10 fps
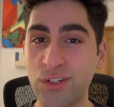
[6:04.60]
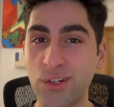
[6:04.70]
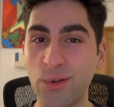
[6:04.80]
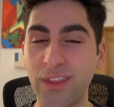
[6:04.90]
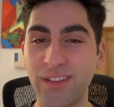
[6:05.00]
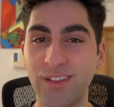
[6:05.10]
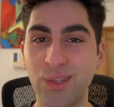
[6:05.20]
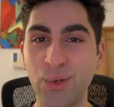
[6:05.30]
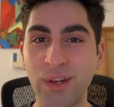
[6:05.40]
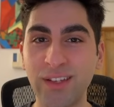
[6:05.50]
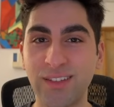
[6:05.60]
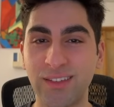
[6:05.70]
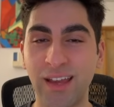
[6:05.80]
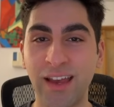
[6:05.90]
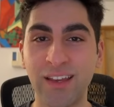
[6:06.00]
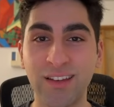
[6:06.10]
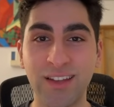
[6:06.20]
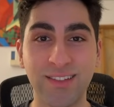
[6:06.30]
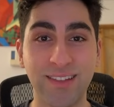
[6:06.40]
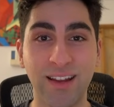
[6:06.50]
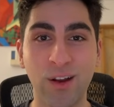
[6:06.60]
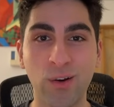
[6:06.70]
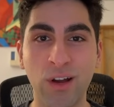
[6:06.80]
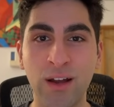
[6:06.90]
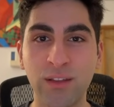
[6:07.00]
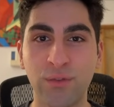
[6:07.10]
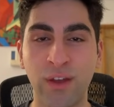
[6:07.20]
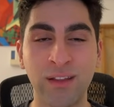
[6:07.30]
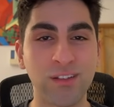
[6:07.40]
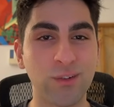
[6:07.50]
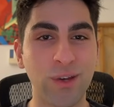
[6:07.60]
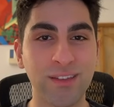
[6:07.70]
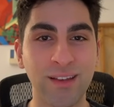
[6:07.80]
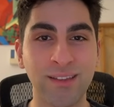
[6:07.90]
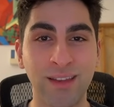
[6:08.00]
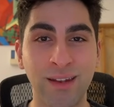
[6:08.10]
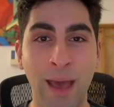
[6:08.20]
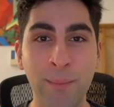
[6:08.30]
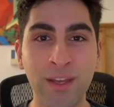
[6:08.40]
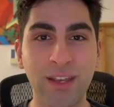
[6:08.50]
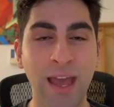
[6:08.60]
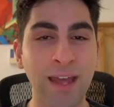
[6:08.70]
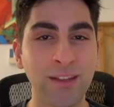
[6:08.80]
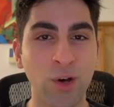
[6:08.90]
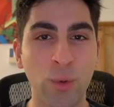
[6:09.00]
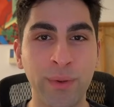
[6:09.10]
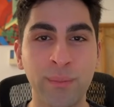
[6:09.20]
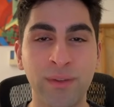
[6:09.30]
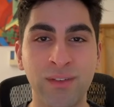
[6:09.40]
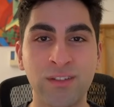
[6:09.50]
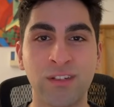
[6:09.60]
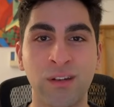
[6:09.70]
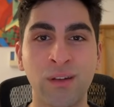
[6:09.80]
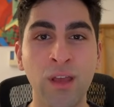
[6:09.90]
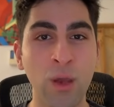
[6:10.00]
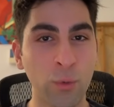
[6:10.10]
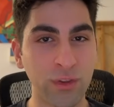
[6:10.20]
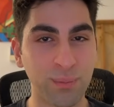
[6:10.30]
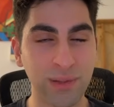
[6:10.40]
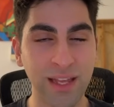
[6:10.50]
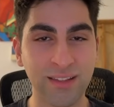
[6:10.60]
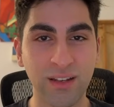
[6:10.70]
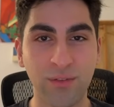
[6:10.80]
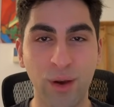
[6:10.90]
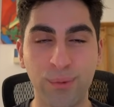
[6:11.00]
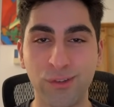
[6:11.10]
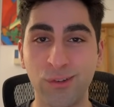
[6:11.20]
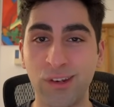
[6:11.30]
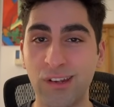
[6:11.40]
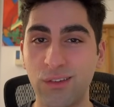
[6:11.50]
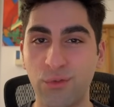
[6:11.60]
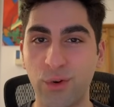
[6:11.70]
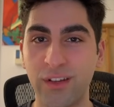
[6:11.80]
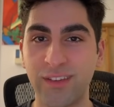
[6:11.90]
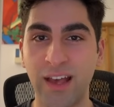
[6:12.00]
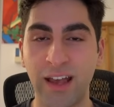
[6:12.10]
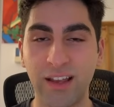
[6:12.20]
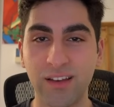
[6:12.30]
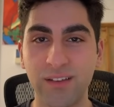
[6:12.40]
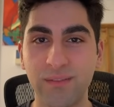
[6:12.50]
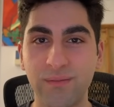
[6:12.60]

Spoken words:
showed that the two knights attack against the Caro-Kann defense creates a dynamic and open position with plenty of opportunities for attack.